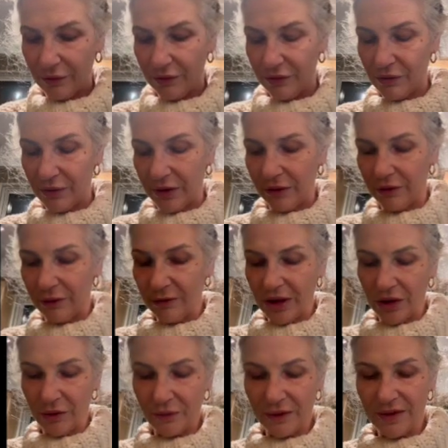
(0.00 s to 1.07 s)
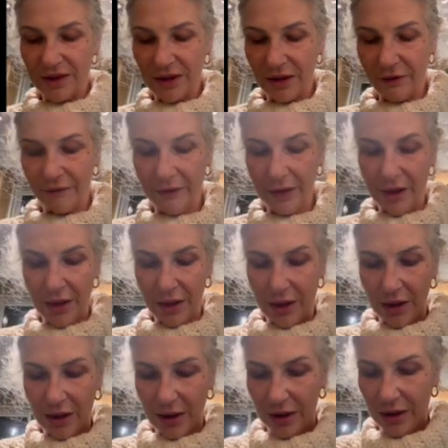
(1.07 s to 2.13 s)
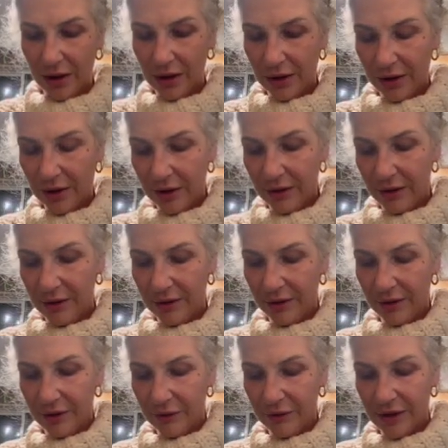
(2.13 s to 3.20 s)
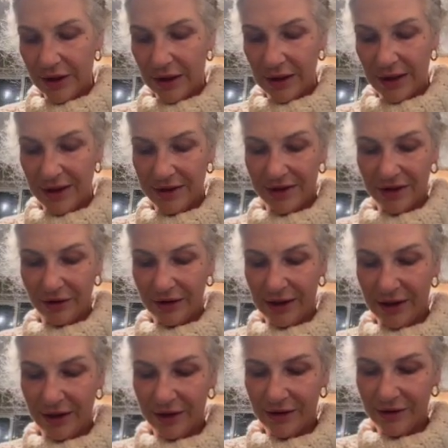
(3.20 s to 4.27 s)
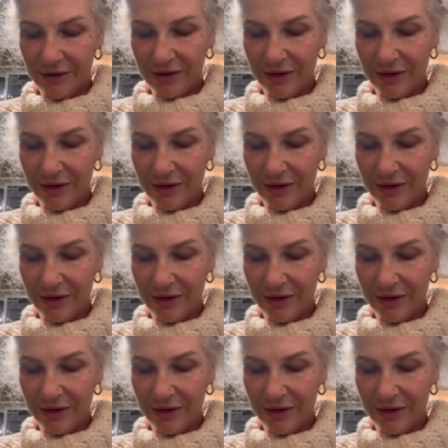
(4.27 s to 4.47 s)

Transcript: going through my own stuff. I still had